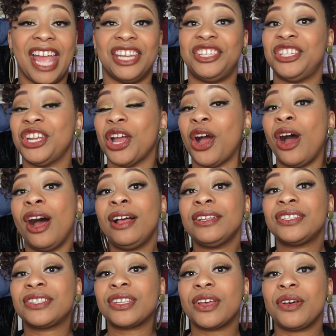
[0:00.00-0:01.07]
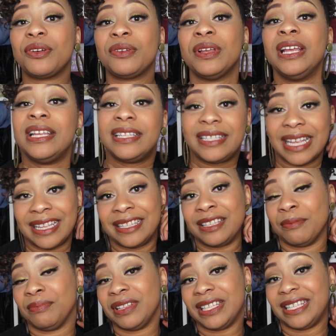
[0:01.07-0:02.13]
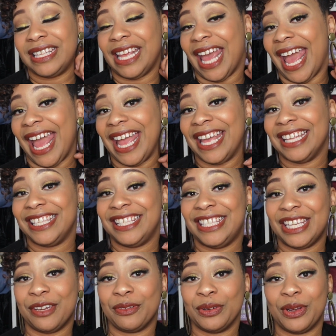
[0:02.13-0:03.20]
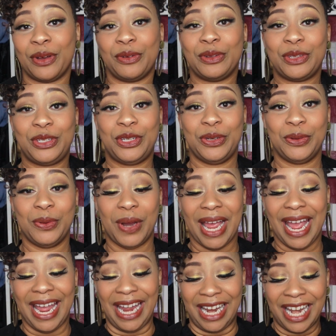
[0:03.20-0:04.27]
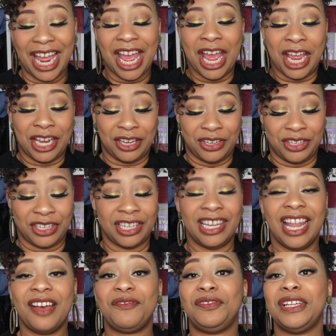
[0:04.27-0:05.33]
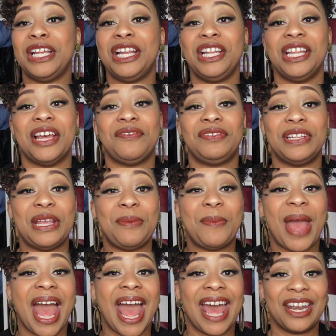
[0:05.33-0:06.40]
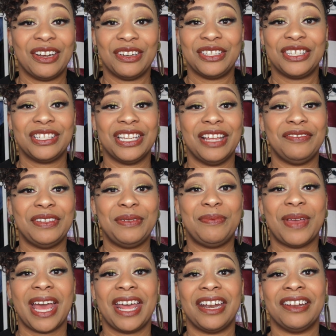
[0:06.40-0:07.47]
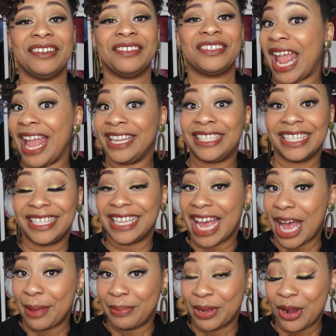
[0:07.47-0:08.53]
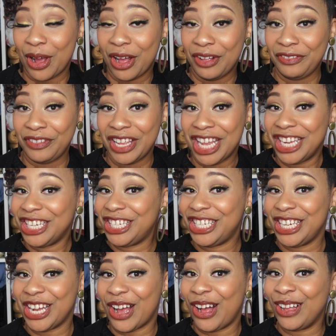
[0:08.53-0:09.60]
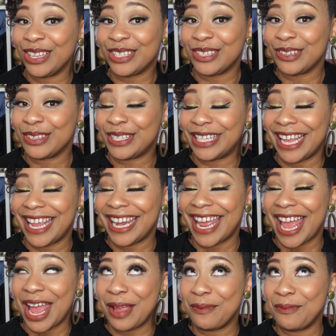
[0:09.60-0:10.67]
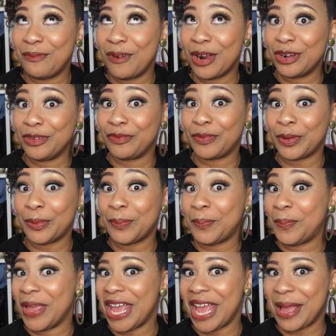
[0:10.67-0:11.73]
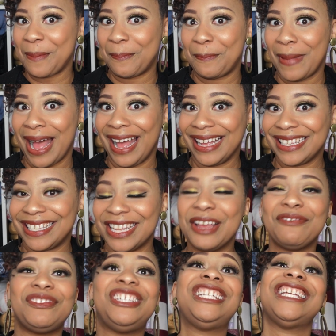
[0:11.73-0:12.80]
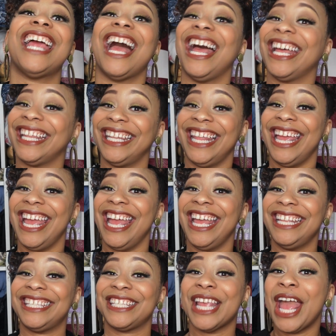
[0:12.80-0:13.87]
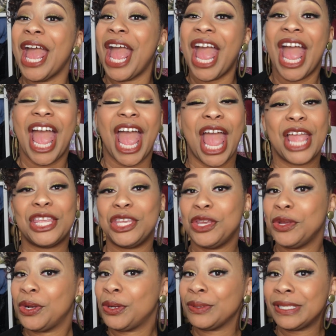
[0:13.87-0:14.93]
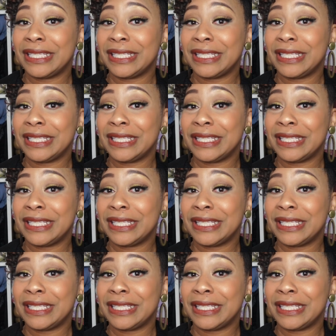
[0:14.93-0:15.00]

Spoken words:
And she also sent Simplicity 8028. Lovely patterns, and to top it off, she also sent a wonderful big box of chocolates, and you don't